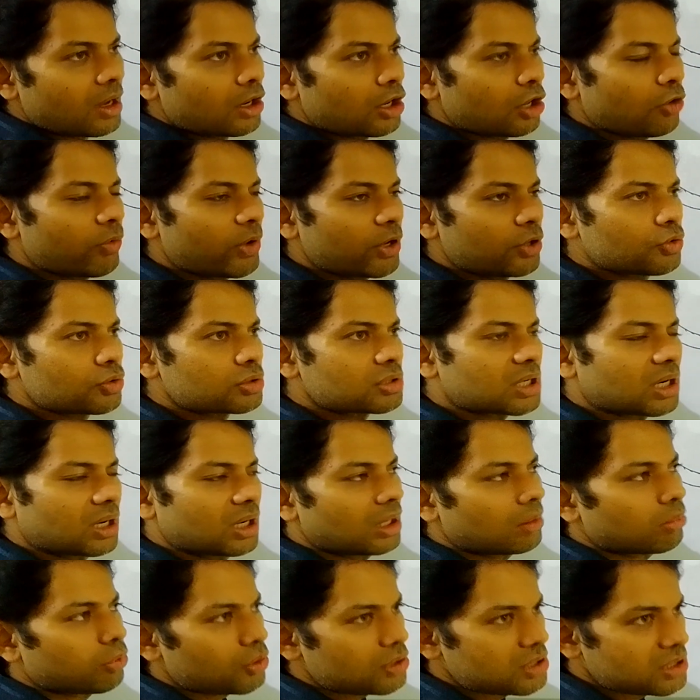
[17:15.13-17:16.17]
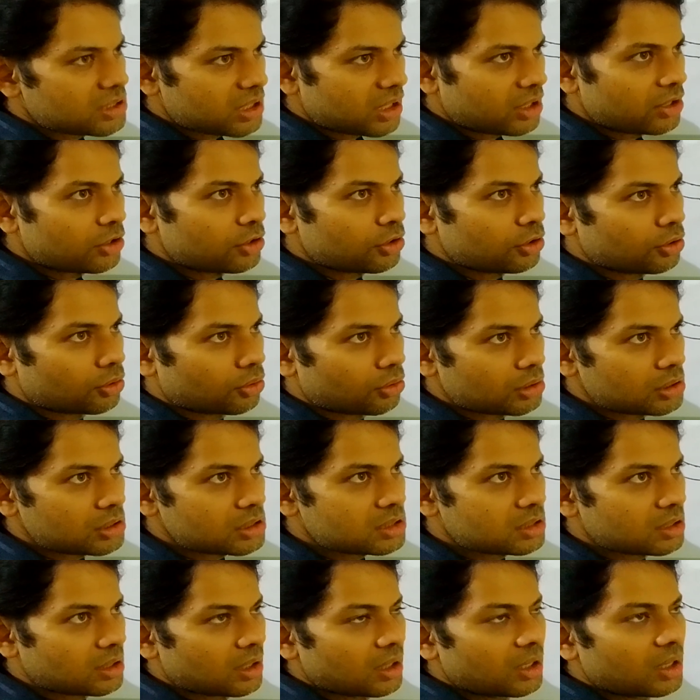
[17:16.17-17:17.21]
Now when you study about
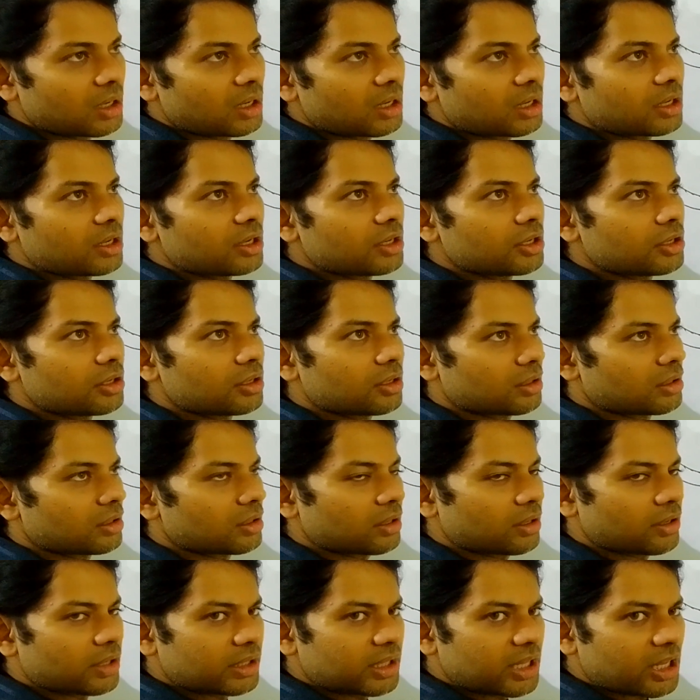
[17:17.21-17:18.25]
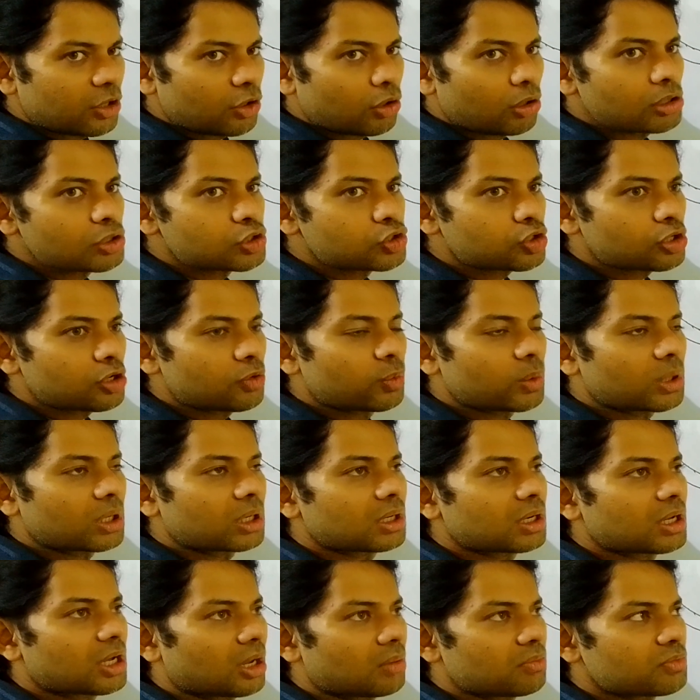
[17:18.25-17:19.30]
centrioles, there also a
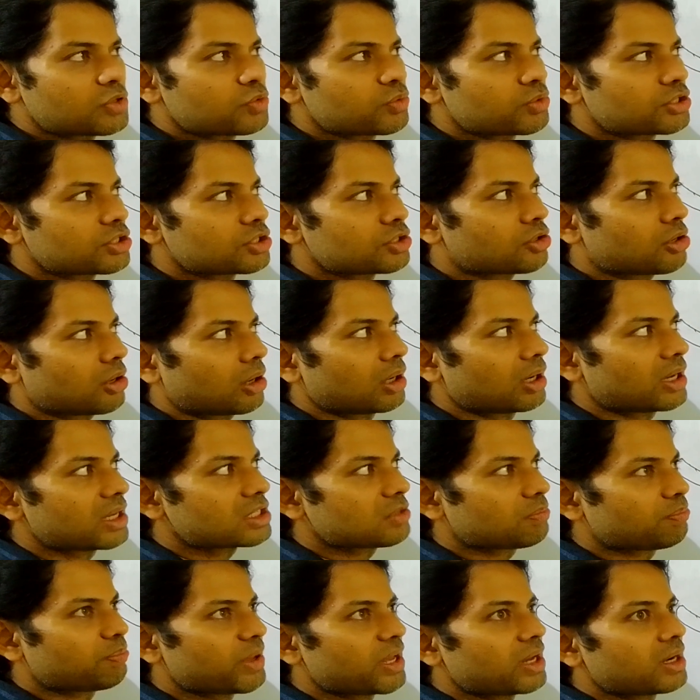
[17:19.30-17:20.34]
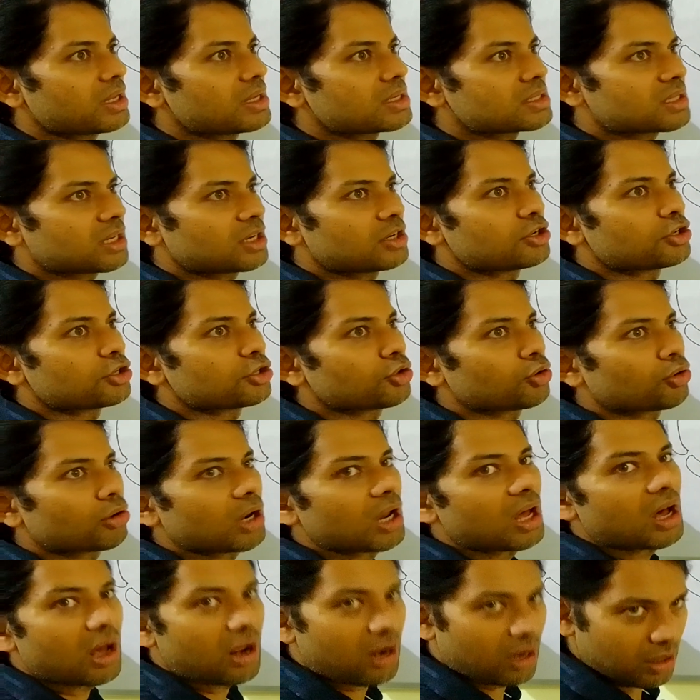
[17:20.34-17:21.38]
word comes which is called as the
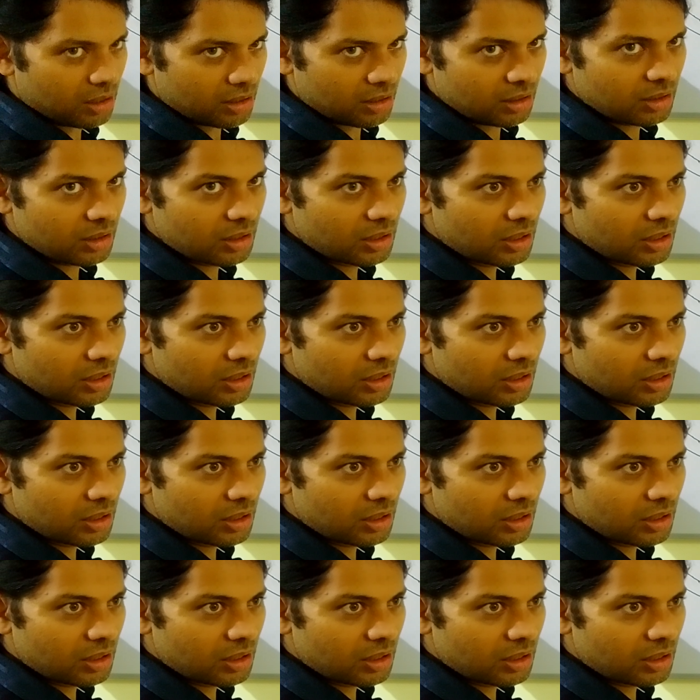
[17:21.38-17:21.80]
pericentriolar,